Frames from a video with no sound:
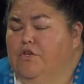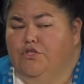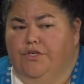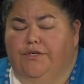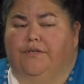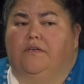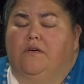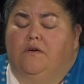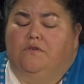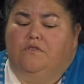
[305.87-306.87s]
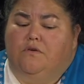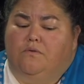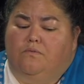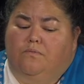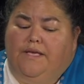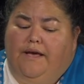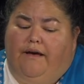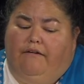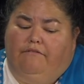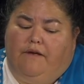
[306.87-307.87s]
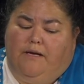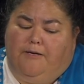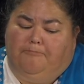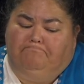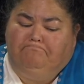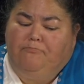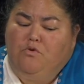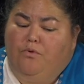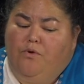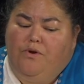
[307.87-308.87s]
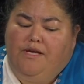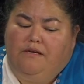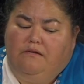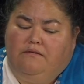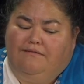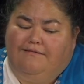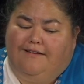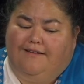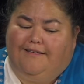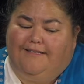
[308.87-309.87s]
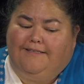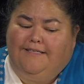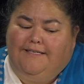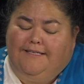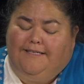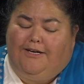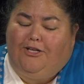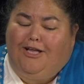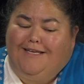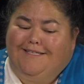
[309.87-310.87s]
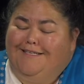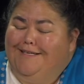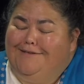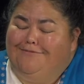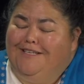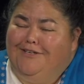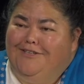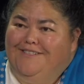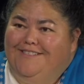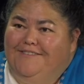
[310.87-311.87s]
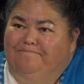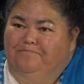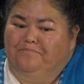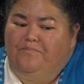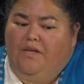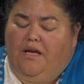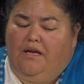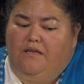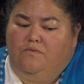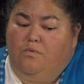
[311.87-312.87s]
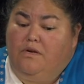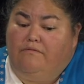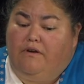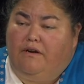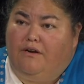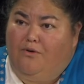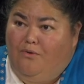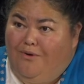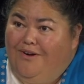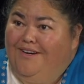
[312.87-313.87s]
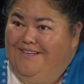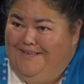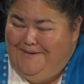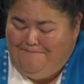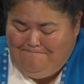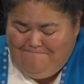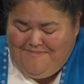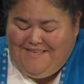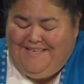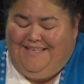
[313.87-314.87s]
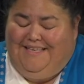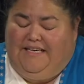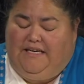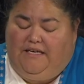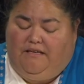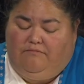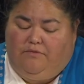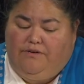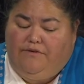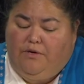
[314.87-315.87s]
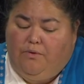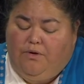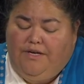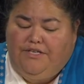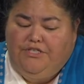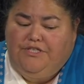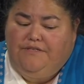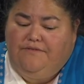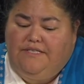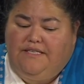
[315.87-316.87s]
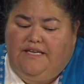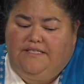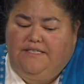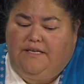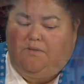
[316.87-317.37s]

Sure. So we have um, growing uh, Alaska Native leaders as so one of our core building. Yep, um, one of our core initiatives, and that's you